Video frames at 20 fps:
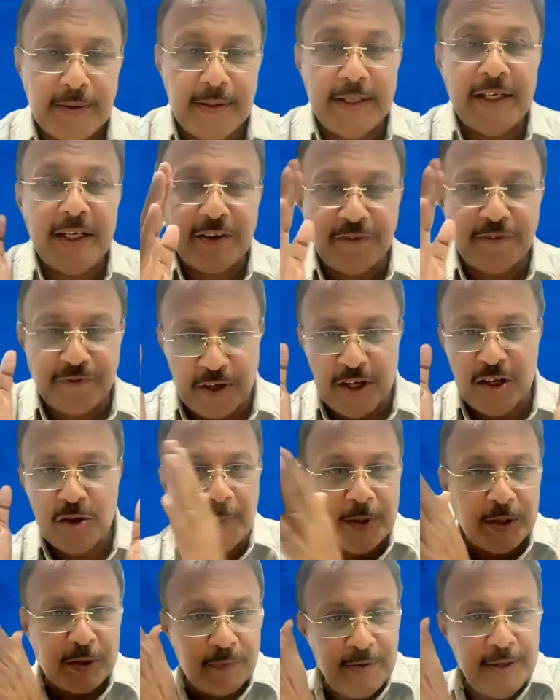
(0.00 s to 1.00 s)
the
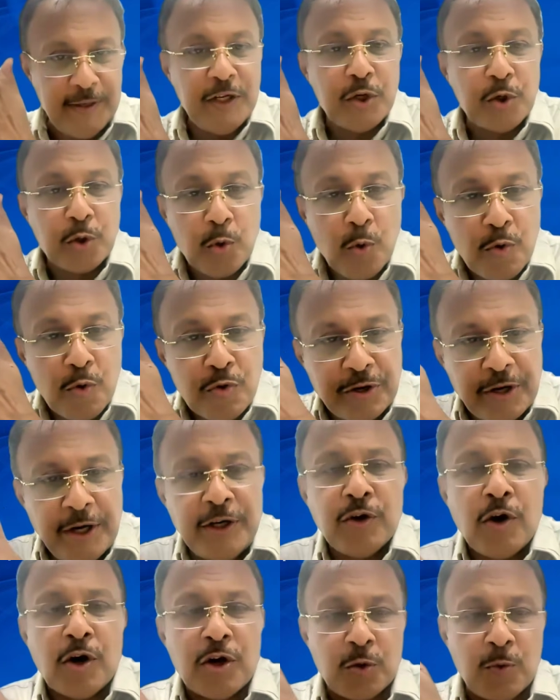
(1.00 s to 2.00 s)
difference between
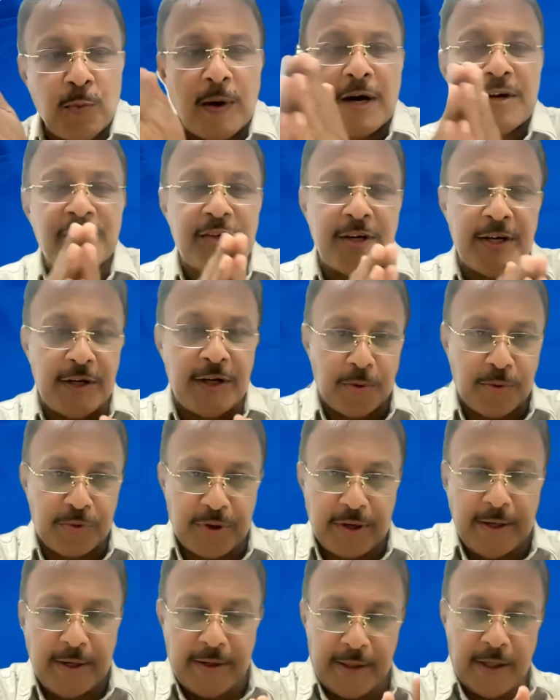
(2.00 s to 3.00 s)
Rotary.org and
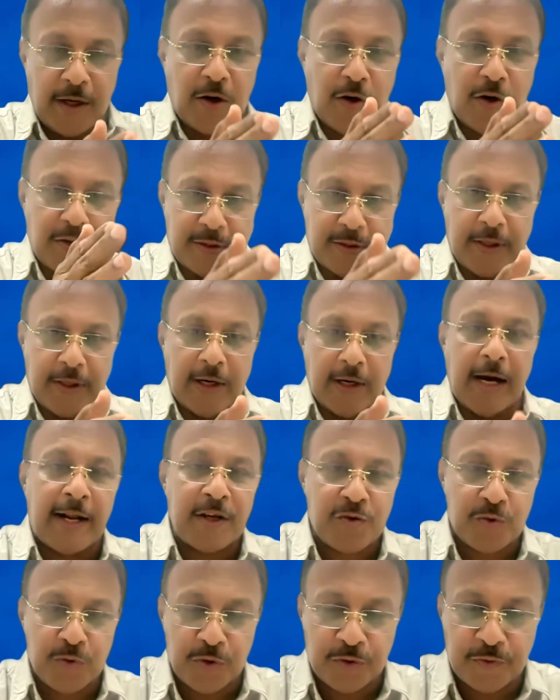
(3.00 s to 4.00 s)
Rotary India, or the
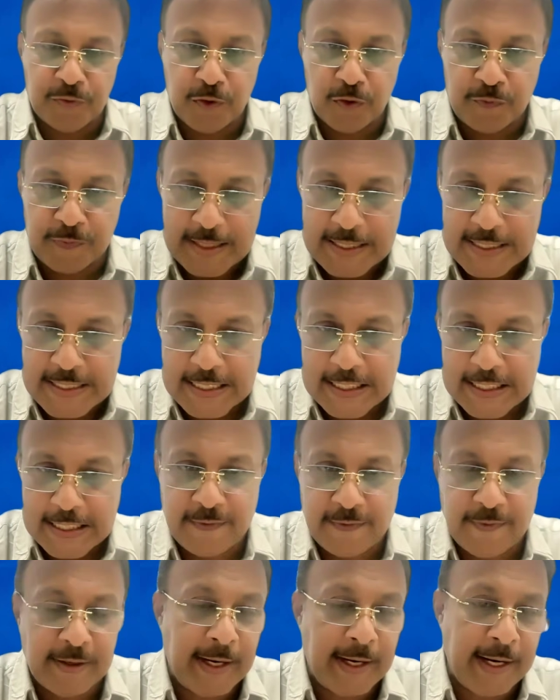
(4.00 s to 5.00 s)
RI zones
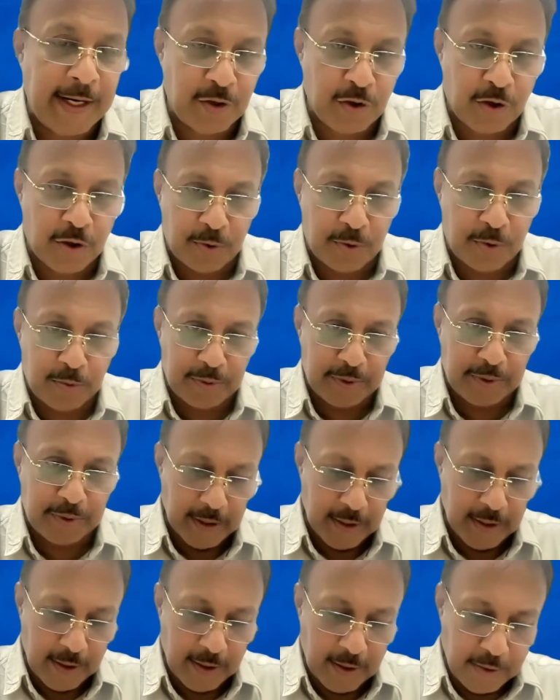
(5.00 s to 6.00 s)

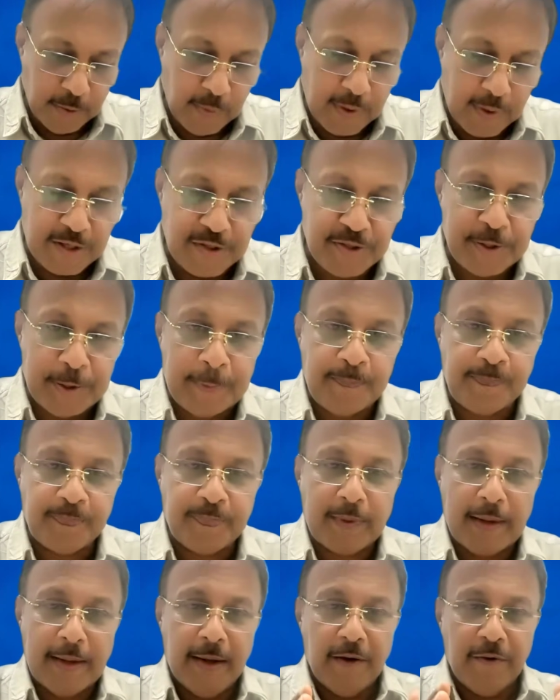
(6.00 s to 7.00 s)
45678.org.
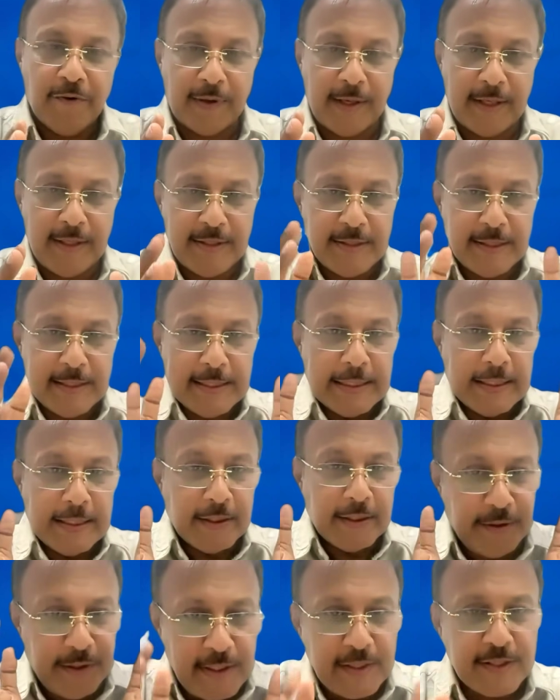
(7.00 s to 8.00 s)
Friends,
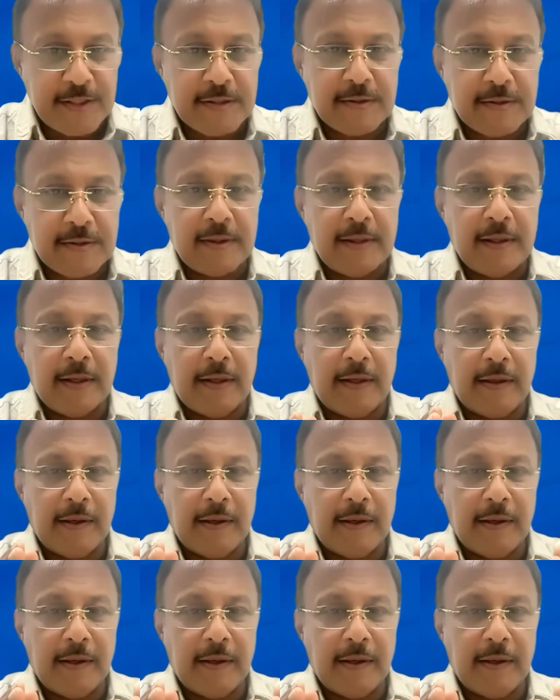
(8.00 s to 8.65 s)
this